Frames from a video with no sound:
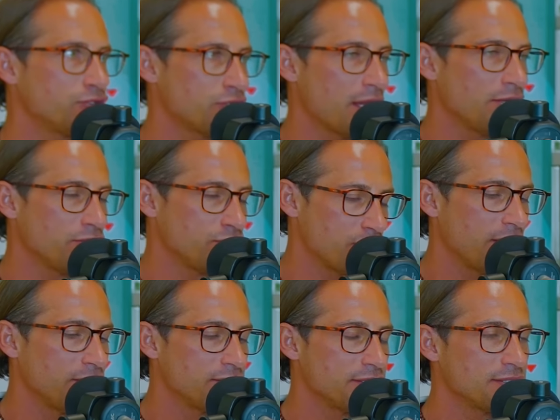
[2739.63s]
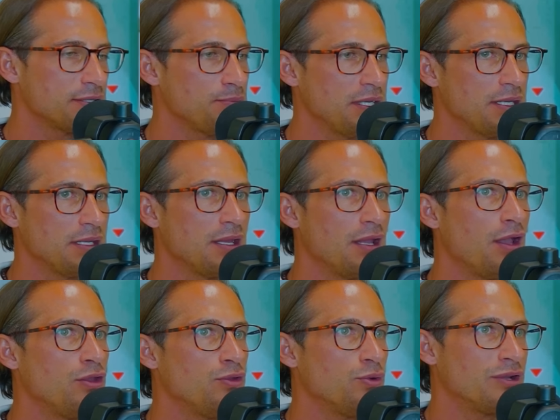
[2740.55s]
mm-hmm. meaning
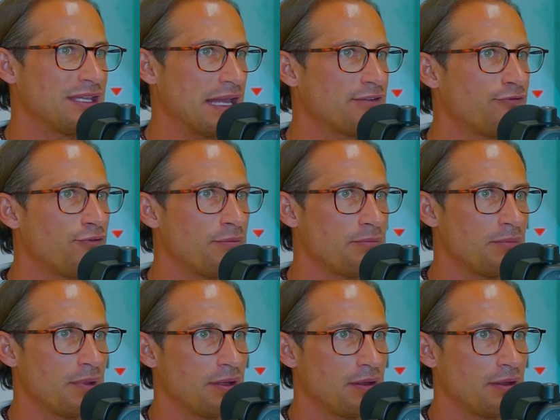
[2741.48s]
you get from,